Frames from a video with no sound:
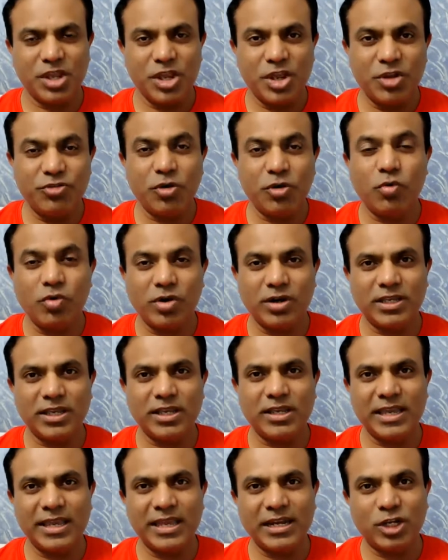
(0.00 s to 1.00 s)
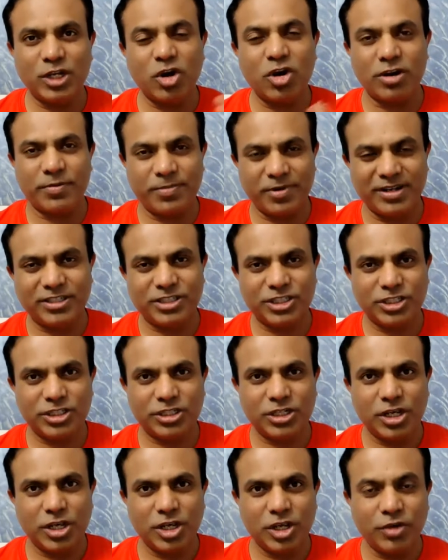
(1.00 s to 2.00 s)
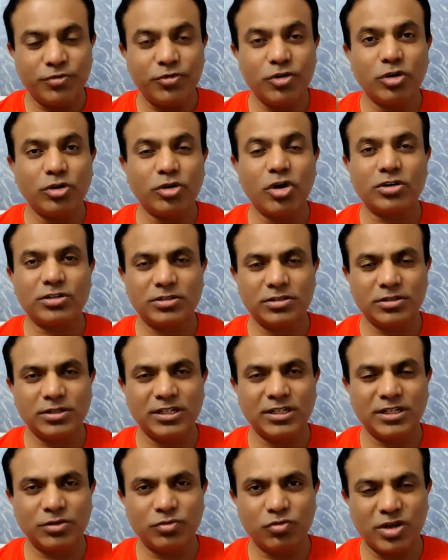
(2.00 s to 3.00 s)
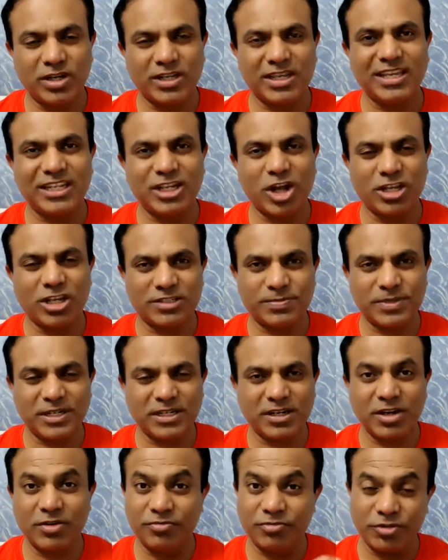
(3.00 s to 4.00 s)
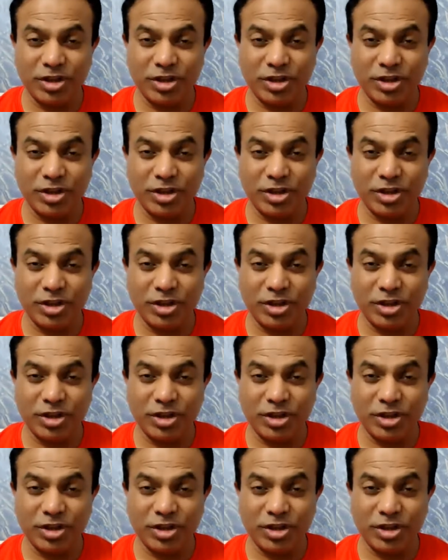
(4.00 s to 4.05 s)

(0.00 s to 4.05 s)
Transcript: If you're working in corporate, if you're a doctor working in hospital,